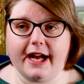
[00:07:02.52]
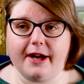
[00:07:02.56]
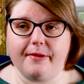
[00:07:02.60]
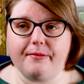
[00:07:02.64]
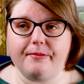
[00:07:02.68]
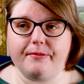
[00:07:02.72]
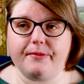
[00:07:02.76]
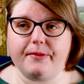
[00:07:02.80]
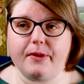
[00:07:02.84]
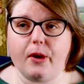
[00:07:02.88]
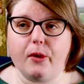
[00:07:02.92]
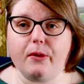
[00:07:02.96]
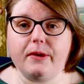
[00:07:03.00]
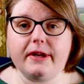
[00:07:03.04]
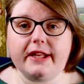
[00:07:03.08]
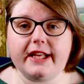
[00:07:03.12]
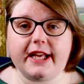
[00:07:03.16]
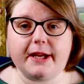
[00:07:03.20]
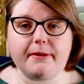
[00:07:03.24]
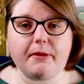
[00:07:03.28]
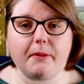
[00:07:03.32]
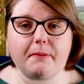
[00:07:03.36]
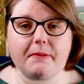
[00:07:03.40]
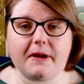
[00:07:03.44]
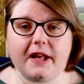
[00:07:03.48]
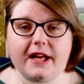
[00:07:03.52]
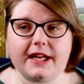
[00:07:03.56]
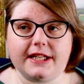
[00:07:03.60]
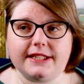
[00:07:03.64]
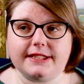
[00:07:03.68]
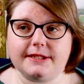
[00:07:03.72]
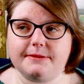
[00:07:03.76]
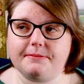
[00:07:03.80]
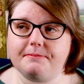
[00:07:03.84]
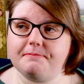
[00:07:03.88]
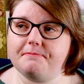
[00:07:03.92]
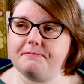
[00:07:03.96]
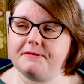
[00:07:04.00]
um, only came up
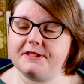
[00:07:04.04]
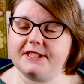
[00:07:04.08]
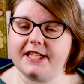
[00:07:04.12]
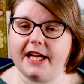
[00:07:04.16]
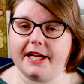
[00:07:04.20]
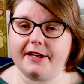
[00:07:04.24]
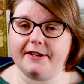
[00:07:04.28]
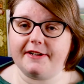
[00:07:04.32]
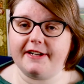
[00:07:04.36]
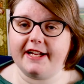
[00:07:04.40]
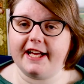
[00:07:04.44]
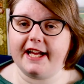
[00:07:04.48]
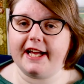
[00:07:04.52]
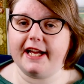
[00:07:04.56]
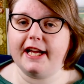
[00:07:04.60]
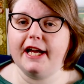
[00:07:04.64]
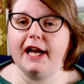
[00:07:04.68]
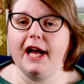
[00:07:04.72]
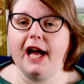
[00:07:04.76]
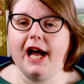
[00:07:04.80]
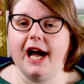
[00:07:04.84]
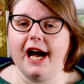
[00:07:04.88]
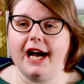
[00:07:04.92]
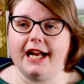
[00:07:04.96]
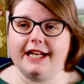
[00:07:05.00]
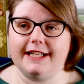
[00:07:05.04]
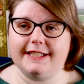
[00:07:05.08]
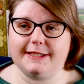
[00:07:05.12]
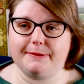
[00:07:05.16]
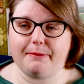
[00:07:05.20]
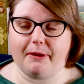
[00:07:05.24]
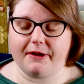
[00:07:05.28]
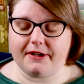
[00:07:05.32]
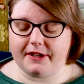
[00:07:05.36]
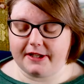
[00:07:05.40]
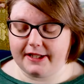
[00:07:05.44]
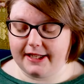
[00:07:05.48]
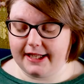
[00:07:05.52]
last Saturday and I
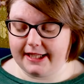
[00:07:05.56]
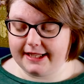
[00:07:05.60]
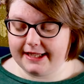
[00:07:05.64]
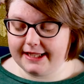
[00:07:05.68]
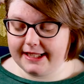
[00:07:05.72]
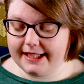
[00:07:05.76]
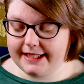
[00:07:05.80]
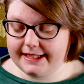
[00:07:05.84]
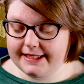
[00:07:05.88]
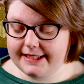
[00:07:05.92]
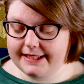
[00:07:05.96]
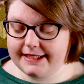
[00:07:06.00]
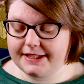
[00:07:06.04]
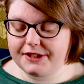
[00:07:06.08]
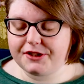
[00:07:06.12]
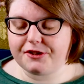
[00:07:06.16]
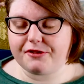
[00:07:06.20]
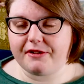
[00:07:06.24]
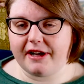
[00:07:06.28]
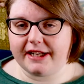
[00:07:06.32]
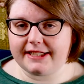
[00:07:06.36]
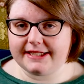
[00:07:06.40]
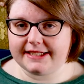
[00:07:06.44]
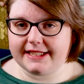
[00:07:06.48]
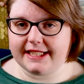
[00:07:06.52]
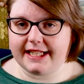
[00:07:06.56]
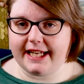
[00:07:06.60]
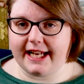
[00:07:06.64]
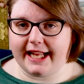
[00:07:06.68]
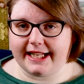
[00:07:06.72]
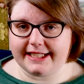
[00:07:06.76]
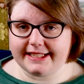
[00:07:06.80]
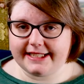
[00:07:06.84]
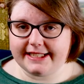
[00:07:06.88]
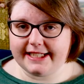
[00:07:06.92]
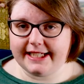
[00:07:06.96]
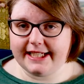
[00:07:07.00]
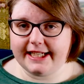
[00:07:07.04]
spotted it and this is
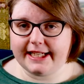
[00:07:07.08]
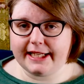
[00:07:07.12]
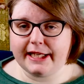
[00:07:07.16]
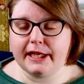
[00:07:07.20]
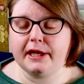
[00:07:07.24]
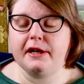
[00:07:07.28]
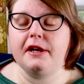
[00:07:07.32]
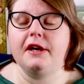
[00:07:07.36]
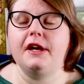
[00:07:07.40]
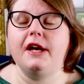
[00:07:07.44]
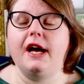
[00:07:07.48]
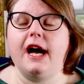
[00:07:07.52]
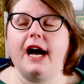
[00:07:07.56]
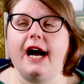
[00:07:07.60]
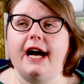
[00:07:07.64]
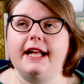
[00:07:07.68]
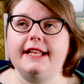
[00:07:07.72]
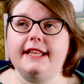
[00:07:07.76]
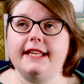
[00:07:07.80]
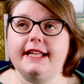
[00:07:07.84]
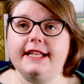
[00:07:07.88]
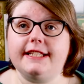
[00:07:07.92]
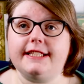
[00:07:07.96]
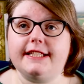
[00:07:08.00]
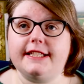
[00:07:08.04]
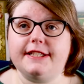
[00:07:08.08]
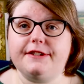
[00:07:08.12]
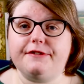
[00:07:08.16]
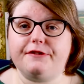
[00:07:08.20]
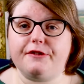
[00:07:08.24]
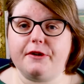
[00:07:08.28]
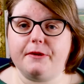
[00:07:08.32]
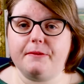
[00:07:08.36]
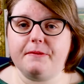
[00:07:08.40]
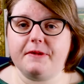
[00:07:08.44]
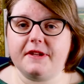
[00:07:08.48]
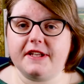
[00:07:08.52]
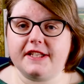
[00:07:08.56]
Transatlantic and this is
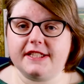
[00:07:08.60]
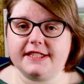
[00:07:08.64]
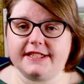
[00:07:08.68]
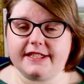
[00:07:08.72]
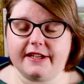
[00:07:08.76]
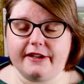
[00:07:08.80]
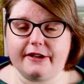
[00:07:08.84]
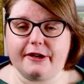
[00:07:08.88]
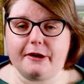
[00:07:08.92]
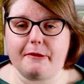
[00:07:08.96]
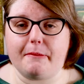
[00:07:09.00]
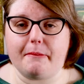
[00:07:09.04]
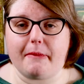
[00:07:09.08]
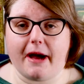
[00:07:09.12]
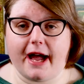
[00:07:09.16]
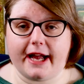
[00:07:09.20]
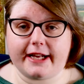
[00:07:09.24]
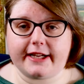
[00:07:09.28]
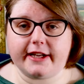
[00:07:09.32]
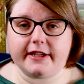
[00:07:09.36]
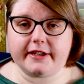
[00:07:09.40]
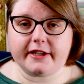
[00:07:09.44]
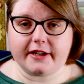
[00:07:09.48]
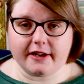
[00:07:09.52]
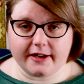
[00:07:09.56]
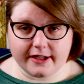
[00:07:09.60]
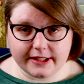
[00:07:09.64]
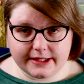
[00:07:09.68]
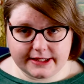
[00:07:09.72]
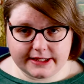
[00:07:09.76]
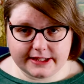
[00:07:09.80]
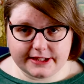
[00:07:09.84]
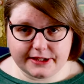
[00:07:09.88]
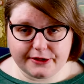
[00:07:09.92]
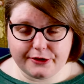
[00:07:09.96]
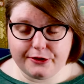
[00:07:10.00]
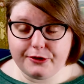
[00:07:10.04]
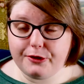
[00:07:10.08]
from the designer Mac
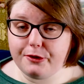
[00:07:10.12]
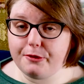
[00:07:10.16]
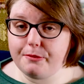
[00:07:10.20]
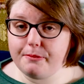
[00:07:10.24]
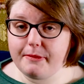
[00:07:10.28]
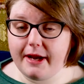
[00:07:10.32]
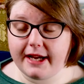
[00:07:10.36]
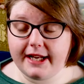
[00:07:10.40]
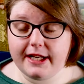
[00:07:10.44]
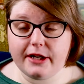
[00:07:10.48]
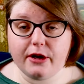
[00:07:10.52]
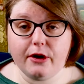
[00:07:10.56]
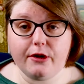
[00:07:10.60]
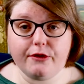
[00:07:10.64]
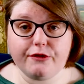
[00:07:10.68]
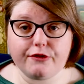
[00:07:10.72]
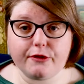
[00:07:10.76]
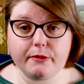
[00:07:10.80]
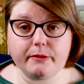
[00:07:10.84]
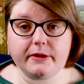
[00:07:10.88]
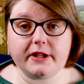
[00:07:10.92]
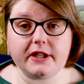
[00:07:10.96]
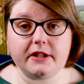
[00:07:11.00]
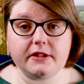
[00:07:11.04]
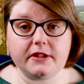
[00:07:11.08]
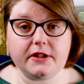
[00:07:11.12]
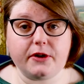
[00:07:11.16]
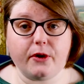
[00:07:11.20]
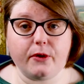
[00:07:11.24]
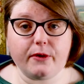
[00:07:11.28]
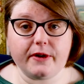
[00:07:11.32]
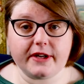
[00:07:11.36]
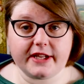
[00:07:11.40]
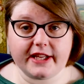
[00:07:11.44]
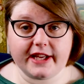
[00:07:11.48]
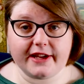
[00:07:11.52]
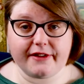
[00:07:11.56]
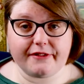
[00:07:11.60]
Gerdts, who you may know from
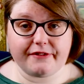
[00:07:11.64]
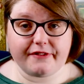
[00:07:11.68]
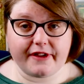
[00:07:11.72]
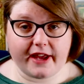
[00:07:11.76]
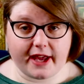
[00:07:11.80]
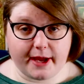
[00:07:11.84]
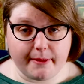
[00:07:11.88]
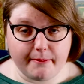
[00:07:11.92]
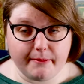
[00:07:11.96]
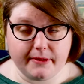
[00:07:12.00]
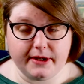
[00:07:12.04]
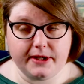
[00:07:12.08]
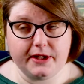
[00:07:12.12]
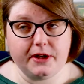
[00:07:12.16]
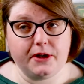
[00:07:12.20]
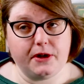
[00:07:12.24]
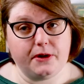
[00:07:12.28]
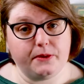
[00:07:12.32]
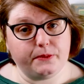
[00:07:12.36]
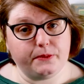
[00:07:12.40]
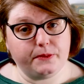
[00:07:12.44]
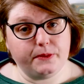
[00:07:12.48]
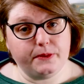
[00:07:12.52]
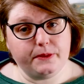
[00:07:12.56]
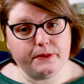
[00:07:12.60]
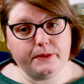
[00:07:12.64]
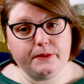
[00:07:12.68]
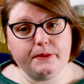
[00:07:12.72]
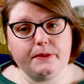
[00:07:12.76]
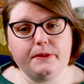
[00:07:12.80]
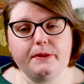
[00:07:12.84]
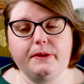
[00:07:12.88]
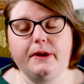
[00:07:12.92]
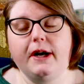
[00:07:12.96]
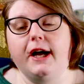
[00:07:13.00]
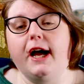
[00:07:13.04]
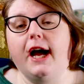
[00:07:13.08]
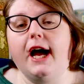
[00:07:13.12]
Concordia fame.
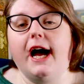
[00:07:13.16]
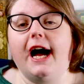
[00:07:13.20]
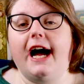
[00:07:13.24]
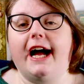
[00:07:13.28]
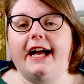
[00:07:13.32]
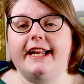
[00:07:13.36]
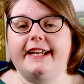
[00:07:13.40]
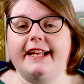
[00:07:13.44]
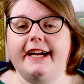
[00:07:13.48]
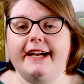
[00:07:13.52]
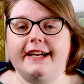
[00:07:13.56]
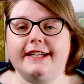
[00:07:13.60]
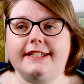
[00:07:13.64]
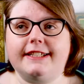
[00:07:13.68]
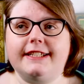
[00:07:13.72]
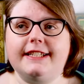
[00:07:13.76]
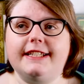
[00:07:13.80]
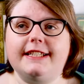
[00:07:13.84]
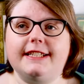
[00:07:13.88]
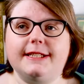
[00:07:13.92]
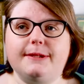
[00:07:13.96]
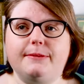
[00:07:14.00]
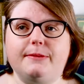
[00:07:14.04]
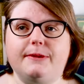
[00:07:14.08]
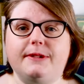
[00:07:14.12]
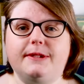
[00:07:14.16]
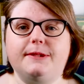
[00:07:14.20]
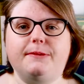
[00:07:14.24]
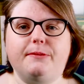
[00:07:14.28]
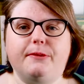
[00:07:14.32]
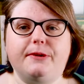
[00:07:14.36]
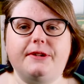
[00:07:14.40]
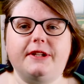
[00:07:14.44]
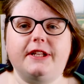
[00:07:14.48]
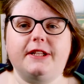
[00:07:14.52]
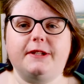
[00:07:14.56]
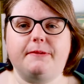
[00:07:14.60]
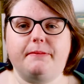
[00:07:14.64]
Woo! And actually this one is
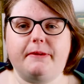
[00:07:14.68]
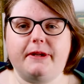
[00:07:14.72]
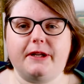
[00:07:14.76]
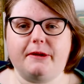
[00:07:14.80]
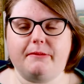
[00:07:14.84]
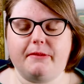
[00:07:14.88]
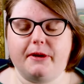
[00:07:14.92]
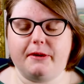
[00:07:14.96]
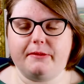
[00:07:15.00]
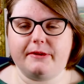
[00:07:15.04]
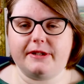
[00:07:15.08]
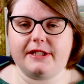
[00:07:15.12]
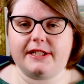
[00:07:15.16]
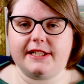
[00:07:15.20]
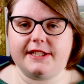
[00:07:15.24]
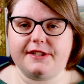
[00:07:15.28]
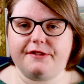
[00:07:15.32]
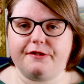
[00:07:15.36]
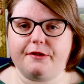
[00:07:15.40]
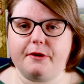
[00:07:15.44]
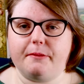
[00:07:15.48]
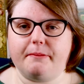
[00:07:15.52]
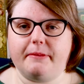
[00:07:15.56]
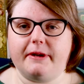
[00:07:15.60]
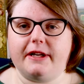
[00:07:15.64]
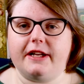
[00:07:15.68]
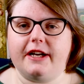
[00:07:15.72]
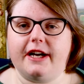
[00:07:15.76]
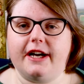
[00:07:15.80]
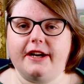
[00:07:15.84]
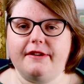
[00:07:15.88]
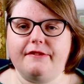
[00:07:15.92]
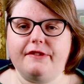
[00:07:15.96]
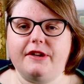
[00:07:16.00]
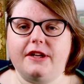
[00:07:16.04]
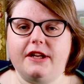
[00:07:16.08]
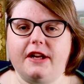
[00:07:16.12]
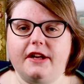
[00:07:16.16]
one that's been on my wish list for a bit. I
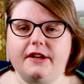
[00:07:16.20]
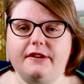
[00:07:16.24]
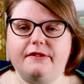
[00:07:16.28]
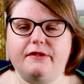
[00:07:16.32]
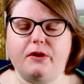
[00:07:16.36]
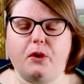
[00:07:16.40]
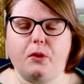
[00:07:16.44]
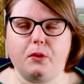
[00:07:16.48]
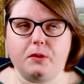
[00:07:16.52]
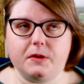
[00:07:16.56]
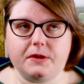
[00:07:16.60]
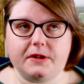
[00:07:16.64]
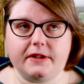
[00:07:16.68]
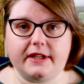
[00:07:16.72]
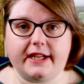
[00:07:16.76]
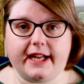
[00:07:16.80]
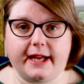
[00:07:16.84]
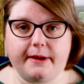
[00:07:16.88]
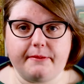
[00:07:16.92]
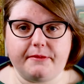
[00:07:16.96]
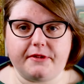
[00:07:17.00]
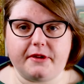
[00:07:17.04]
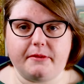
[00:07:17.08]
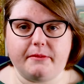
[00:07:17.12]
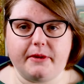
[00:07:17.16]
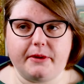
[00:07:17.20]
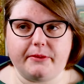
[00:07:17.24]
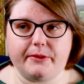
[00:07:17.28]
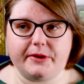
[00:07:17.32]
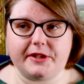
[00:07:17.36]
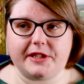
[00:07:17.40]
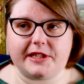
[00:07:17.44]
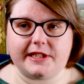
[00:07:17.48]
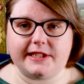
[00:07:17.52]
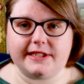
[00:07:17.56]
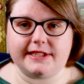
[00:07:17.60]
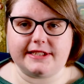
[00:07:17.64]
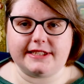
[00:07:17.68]
have a lot of older games on my
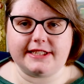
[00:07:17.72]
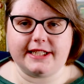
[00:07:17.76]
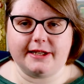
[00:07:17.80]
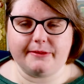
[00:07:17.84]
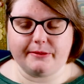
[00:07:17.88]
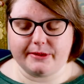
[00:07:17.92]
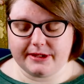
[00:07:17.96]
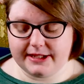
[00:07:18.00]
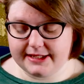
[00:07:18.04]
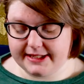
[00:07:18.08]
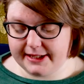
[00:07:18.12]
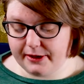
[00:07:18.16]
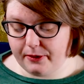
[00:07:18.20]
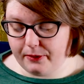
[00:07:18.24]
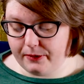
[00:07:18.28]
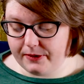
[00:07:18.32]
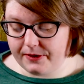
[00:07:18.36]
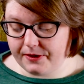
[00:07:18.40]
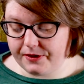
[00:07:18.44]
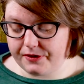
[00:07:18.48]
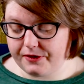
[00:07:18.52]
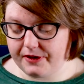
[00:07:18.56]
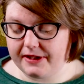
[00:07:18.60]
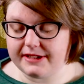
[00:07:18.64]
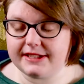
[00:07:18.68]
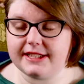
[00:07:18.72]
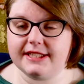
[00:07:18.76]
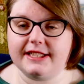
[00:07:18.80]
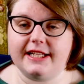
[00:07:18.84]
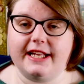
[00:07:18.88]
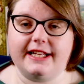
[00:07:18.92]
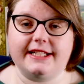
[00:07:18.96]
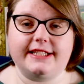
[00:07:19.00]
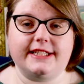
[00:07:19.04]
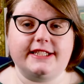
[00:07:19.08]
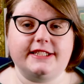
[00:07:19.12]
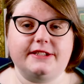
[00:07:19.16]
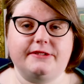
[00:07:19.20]
wish list. And when I say older,
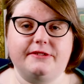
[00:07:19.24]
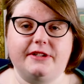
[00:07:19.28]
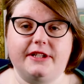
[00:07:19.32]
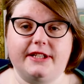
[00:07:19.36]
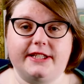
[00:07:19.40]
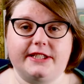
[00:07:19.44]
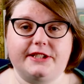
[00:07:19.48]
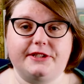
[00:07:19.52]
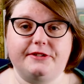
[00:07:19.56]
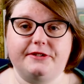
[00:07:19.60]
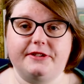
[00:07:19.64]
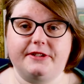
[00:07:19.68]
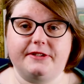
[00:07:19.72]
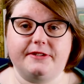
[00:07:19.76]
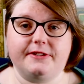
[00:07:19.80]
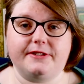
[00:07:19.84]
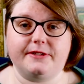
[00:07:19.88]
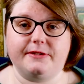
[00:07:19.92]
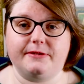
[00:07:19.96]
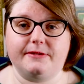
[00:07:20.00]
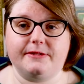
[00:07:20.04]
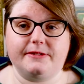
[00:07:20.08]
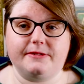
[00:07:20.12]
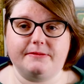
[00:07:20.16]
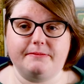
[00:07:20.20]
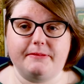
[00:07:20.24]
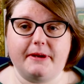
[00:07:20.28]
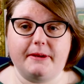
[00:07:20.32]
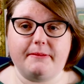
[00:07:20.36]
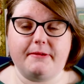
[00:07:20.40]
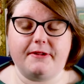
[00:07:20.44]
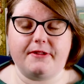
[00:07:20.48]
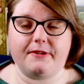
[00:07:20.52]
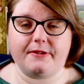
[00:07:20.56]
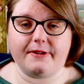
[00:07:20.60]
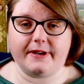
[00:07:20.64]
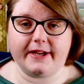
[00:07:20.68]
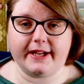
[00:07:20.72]
Transatlantic is only like two years old,
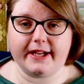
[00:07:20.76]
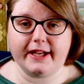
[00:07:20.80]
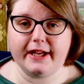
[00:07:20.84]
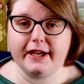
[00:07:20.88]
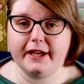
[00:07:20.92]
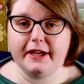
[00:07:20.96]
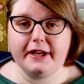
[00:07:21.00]
maybe three.